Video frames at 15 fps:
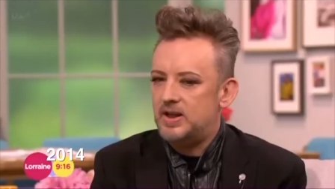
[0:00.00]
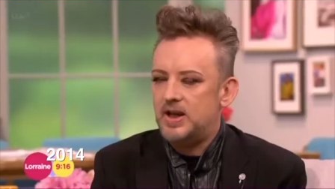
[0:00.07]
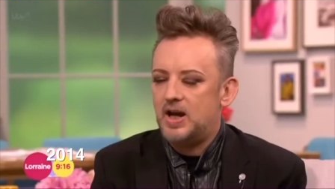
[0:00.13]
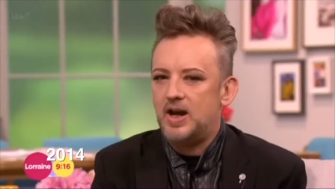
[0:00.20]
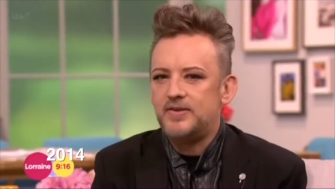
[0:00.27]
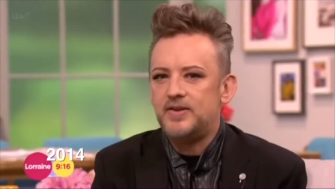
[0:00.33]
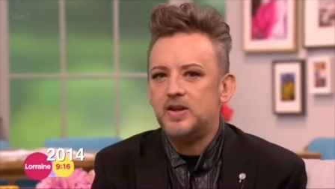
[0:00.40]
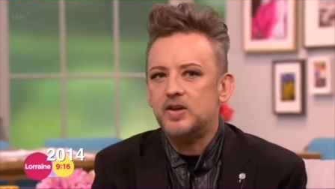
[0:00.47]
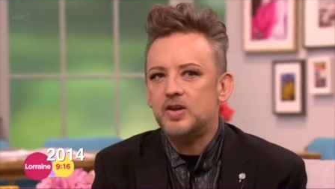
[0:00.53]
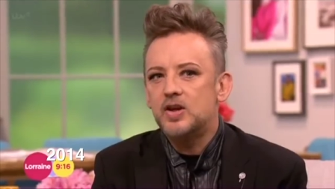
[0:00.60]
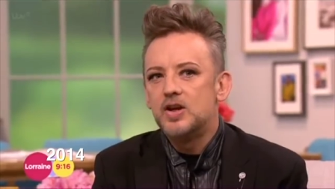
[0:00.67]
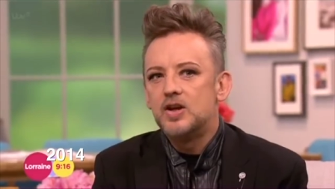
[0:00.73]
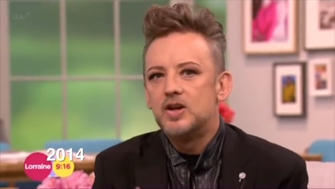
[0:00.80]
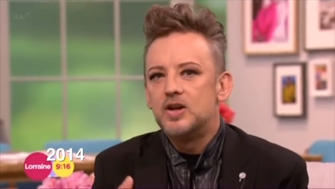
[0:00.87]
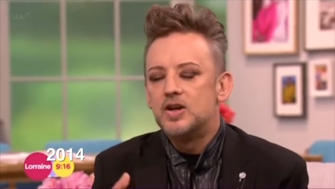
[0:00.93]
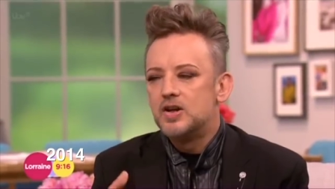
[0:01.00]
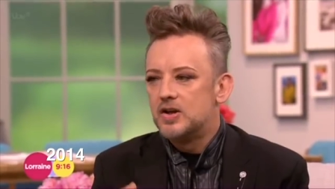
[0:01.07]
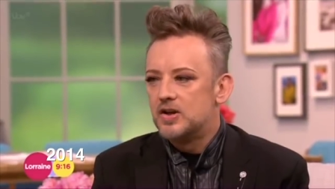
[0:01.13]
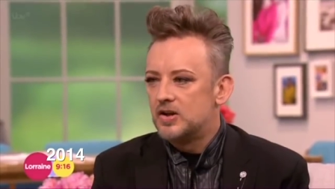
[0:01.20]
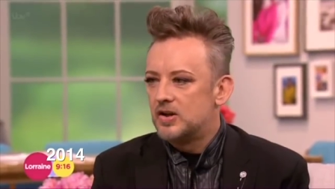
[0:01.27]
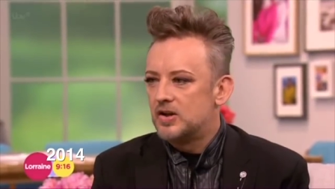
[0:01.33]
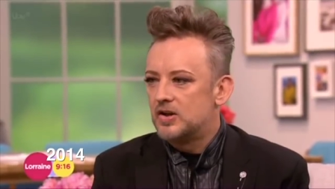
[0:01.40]
Yeah, I think it's got
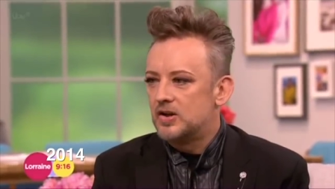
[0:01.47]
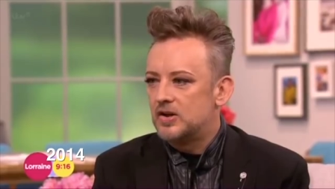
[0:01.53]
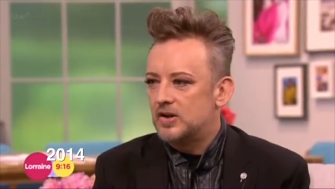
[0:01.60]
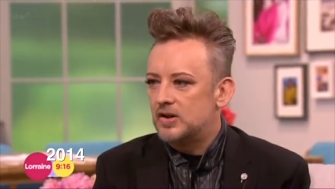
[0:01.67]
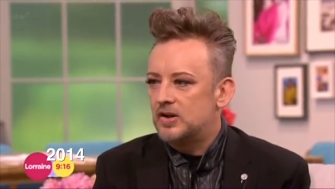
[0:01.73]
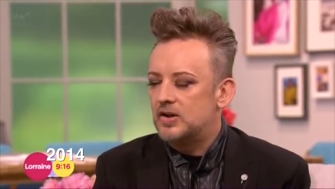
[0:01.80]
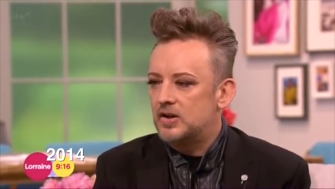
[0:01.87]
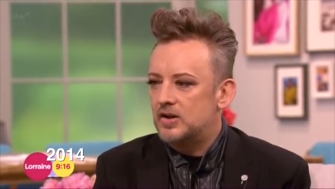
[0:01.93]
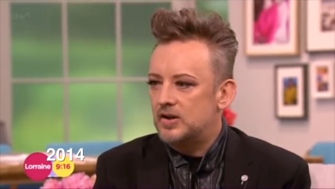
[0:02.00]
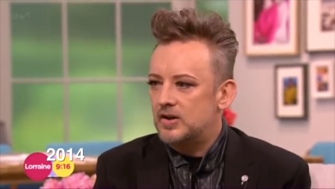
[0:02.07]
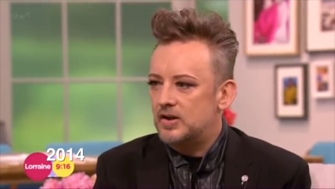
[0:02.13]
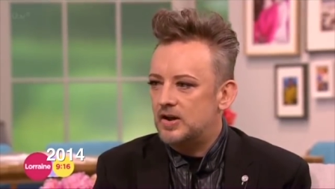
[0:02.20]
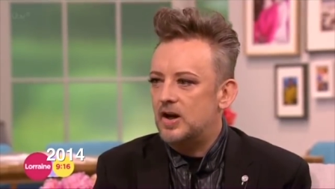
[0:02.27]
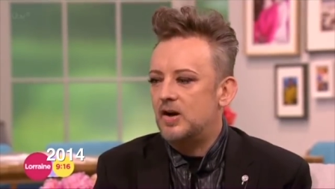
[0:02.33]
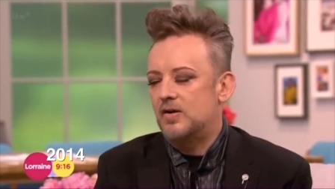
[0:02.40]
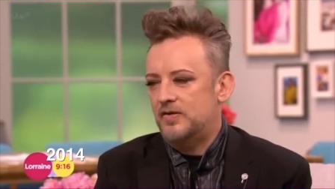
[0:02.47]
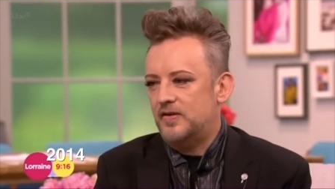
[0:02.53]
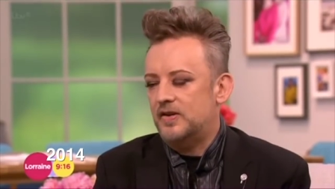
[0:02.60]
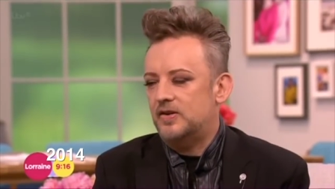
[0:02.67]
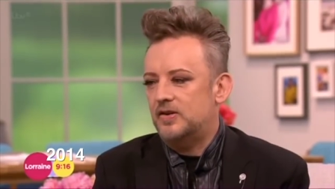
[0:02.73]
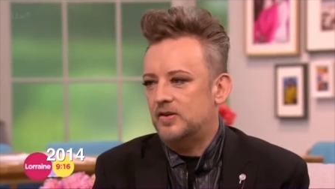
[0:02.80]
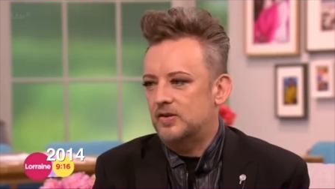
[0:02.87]
even better because you've got a beautiful voice. Oh,
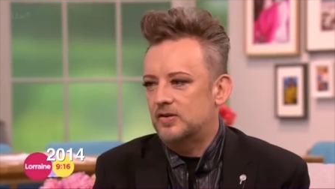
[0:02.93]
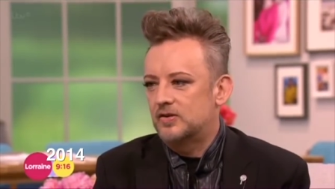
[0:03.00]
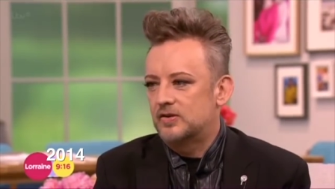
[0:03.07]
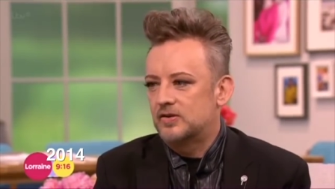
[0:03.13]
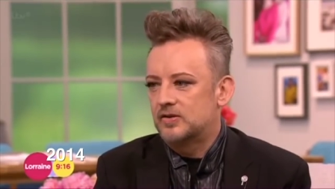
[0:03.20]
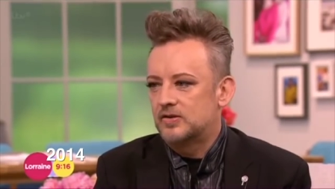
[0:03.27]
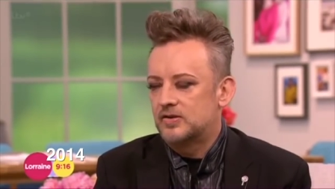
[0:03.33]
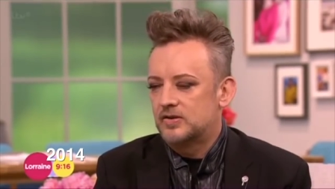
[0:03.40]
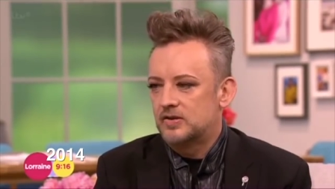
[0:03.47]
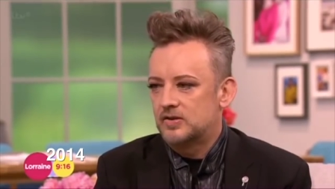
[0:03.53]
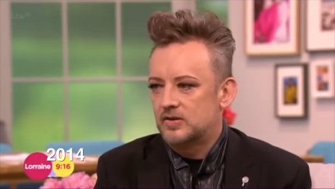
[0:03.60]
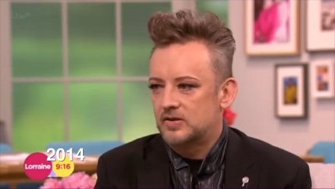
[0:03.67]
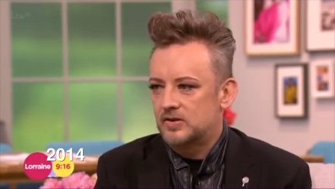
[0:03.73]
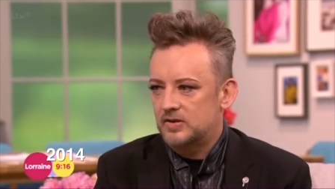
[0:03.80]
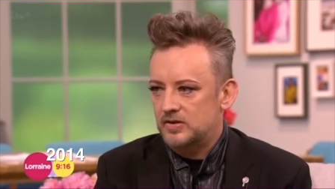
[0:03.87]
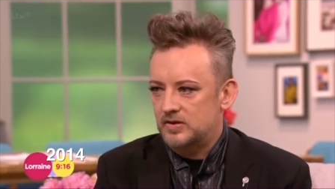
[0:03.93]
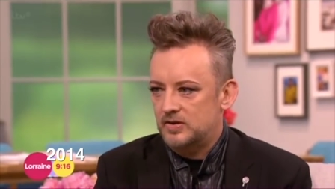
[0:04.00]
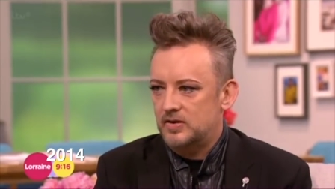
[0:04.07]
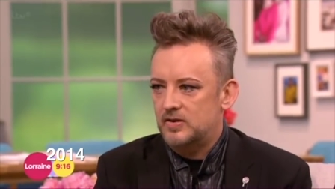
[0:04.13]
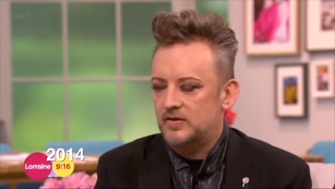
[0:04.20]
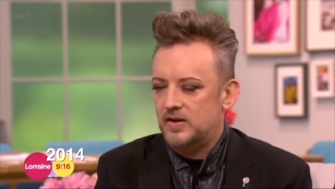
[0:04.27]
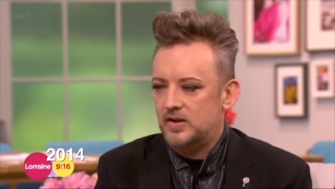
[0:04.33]
thank but you. But it has got even better as you
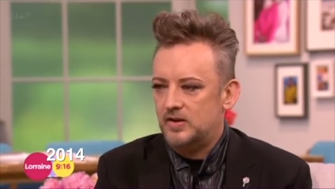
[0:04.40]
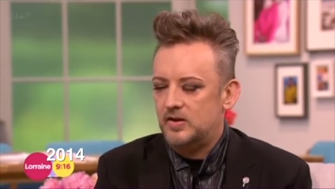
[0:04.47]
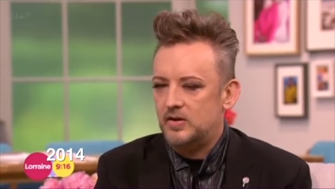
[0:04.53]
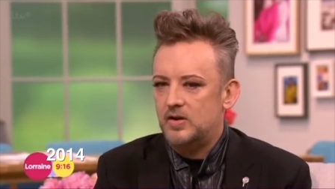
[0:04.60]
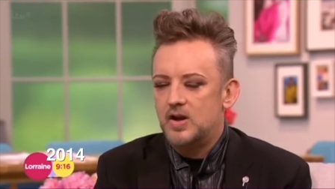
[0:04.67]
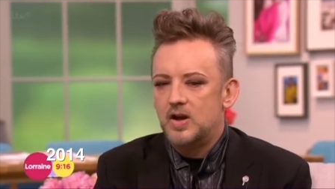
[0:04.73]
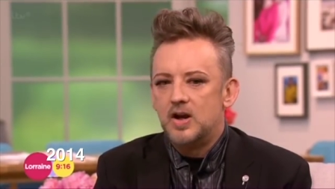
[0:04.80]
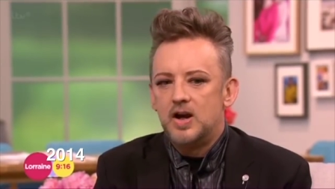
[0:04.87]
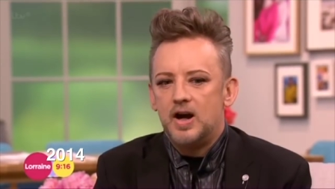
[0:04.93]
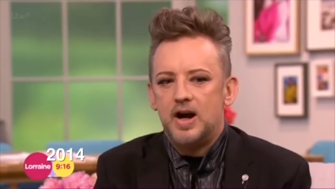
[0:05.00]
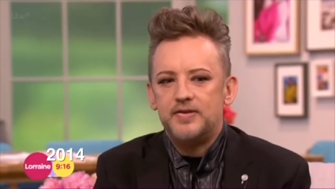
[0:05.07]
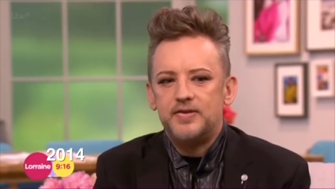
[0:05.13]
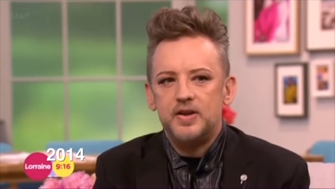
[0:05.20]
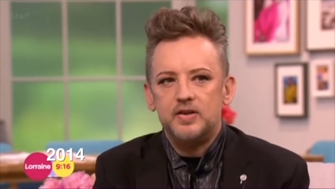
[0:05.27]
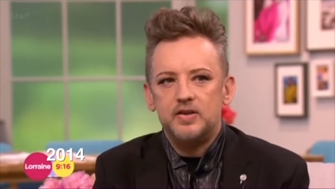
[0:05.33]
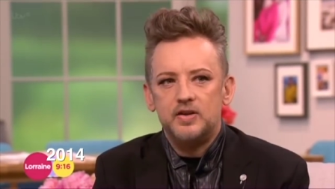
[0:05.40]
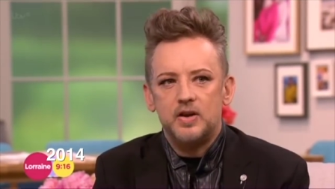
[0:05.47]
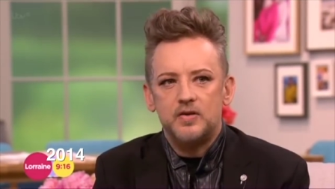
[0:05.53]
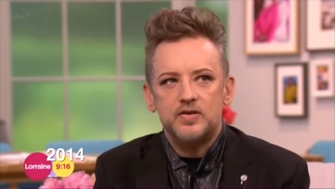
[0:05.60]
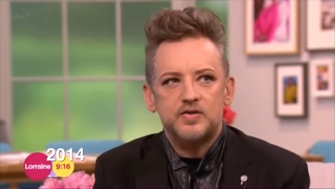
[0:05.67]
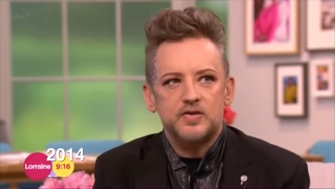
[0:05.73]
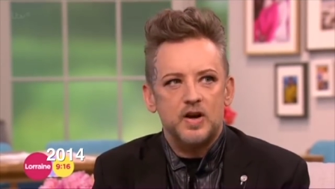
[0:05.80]
get older. Thank you. I think you
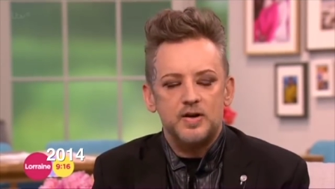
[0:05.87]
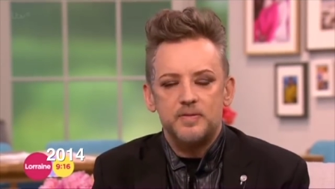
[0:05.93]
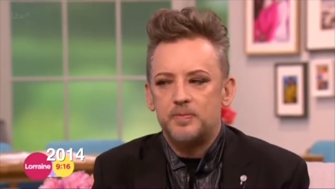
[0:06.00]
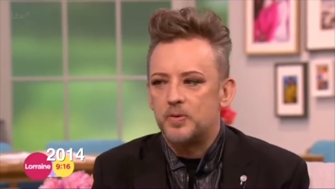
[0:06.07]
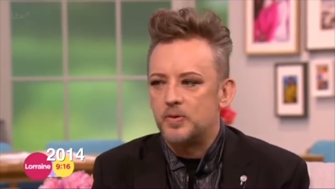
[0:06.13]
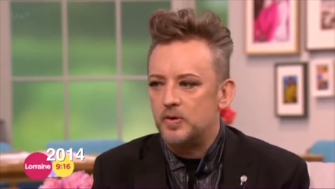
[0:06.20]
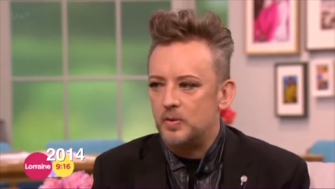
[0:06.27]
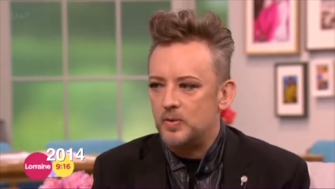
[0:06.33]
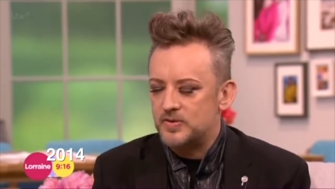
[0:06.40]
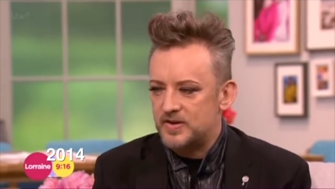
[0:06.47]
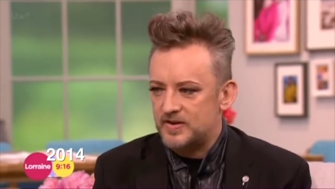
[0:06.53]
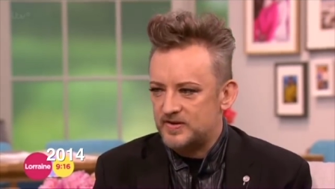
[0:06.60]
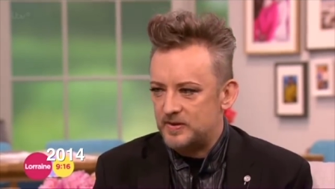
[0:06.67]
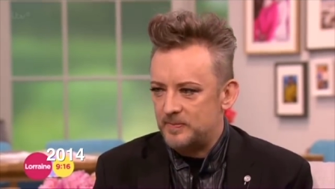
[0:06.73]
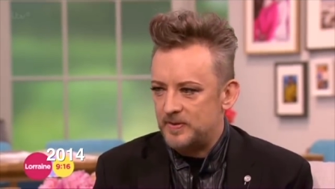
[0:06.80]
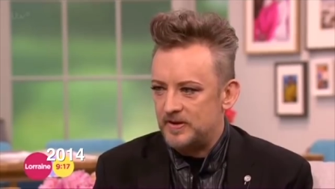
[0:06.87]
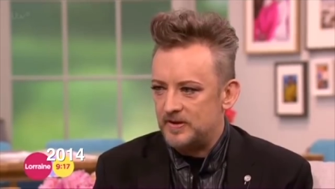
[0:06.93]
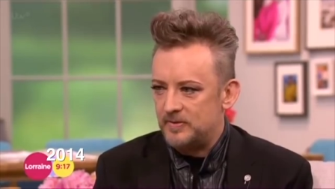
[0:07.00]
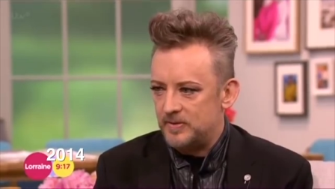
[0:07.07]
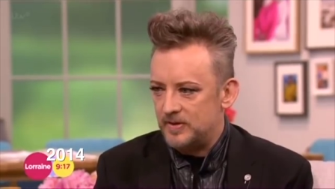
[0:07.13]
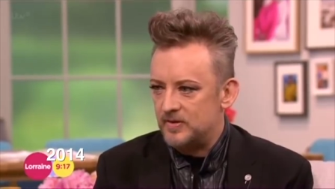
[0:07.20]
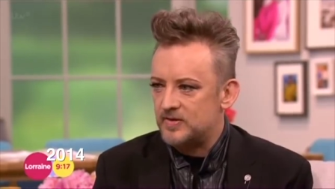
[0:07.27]
know the starting point always has to
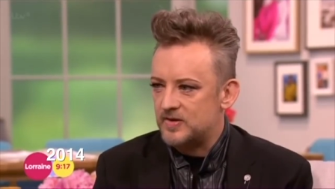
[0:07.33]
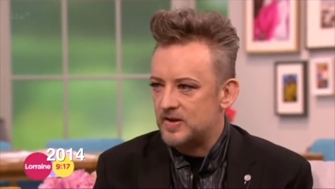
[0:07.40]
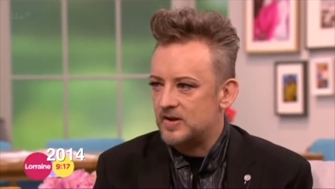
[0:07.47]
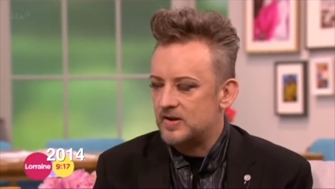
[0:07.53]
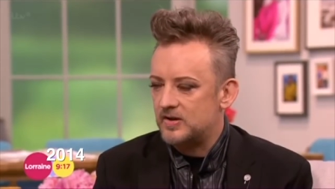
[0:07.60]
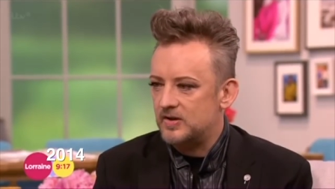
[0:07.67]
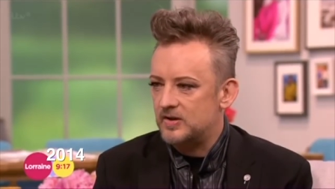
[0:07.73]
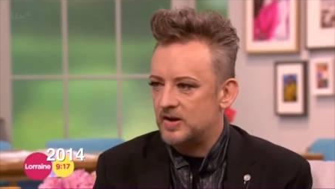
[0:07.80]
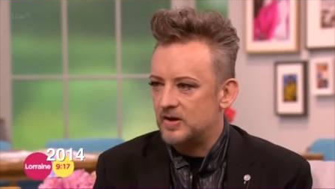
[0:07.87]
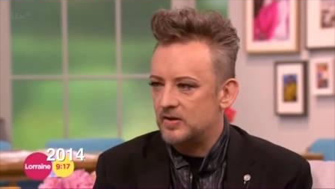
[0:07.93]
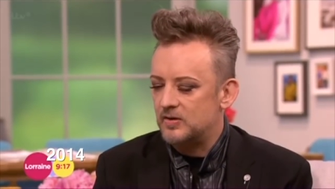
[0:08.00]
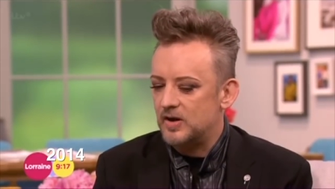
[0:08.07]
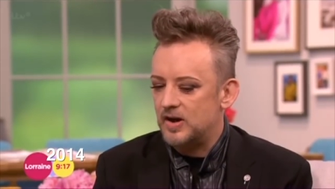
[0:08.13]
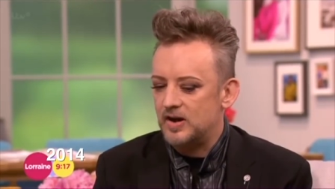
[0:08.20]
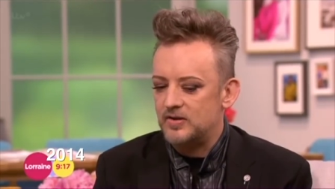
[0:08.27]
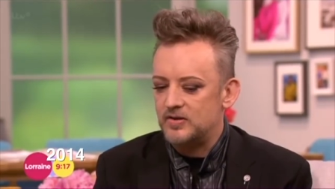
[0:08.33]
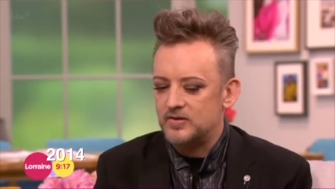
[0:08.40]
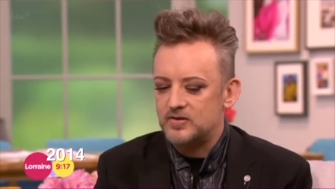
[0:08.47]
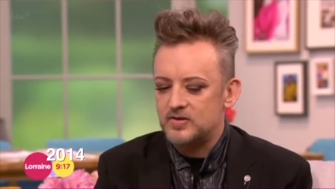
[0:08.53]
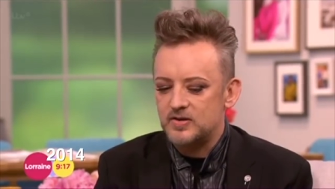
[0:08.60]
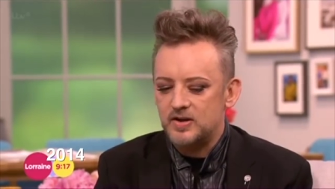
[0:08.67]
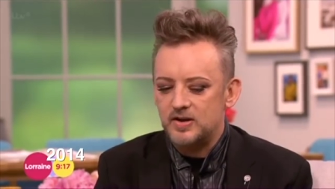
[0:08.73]
be the music. Yeah. You know,
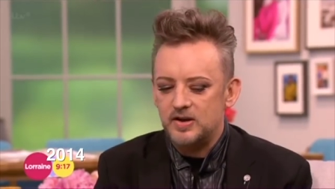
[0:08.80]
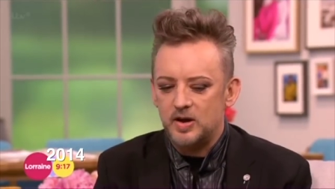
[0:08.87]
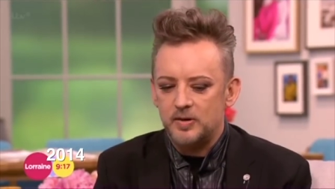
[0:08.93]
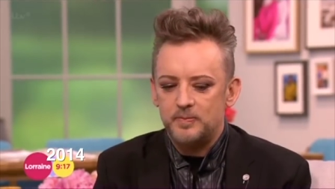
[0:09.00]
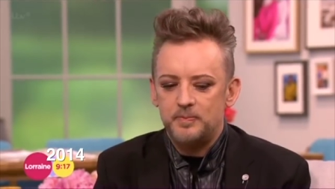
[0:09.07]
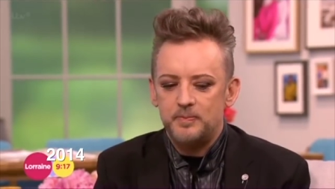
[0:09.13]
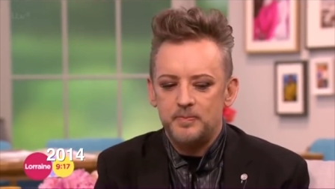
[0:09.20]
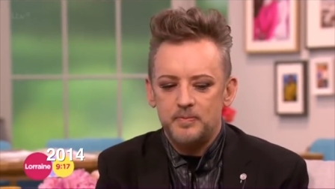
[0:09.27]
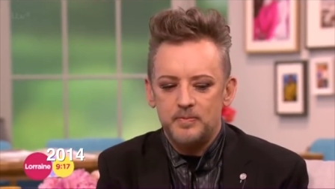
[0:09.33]
and you know.